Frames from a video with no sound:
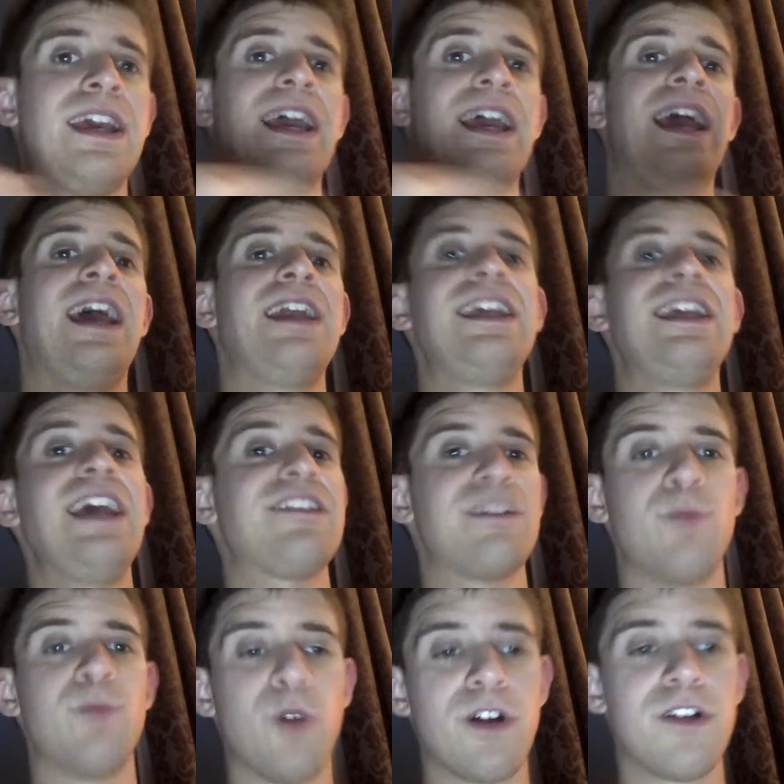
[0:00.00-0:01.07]
and he had
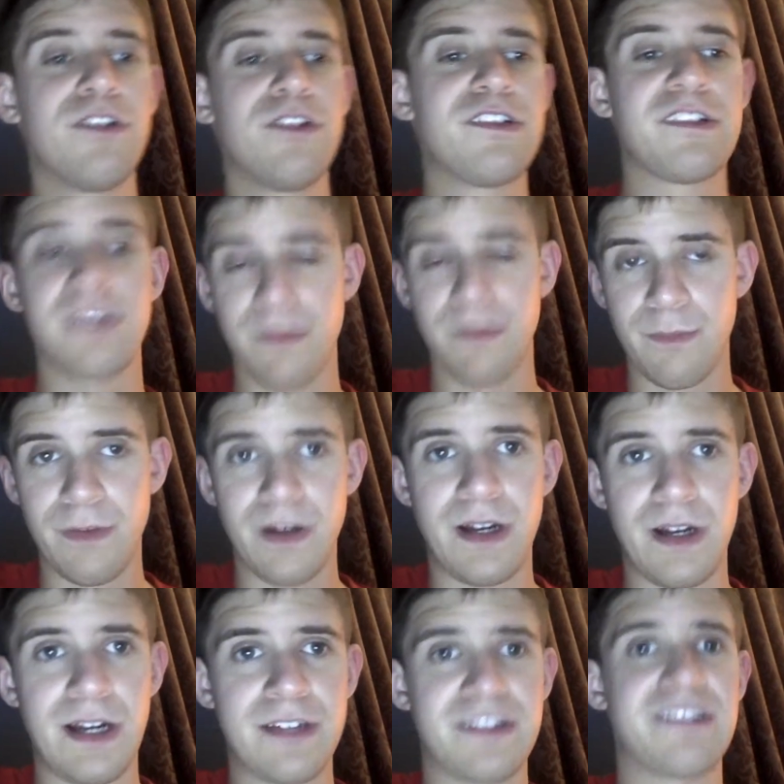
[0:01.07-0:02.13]
some words
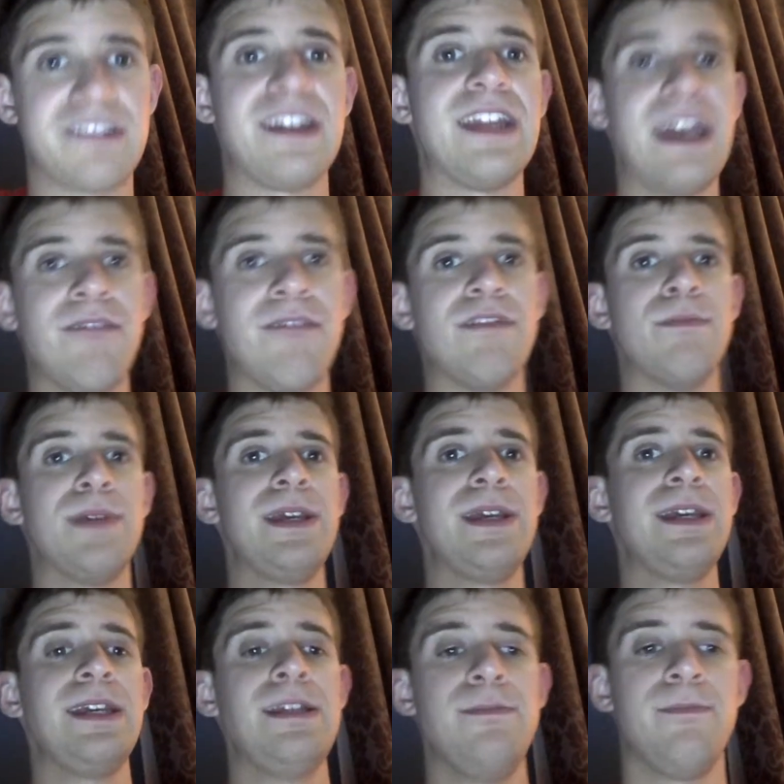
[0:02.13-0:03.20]
uh, to say to
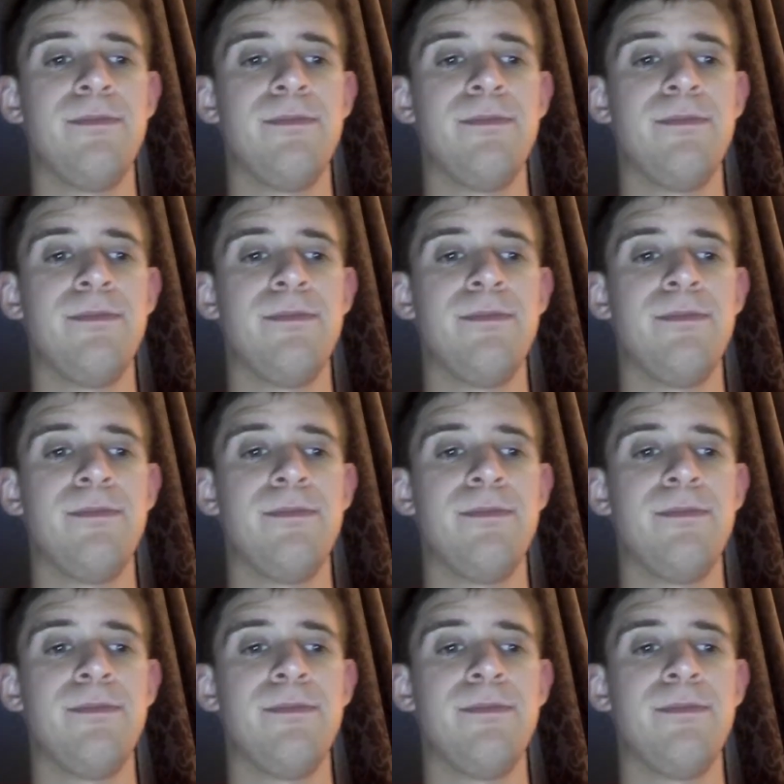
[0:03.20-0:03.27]
MVP.